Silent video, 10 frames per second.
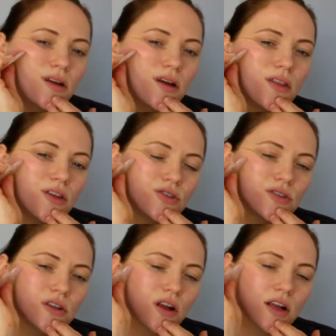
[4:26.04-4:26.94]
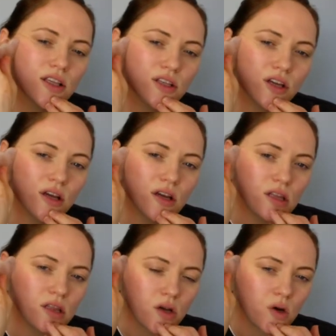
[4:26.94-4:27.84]
and then just slightly
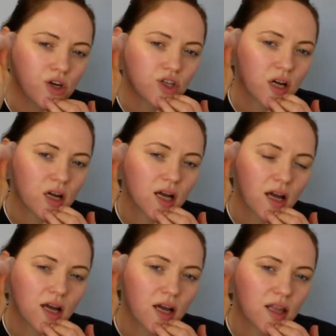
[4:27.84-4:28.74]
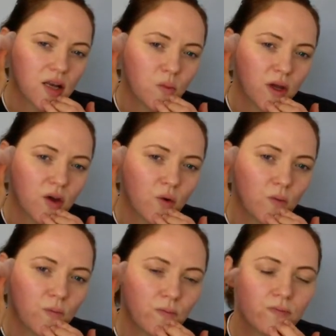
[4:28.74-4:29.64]
turn the Gua Sha and then wiggle.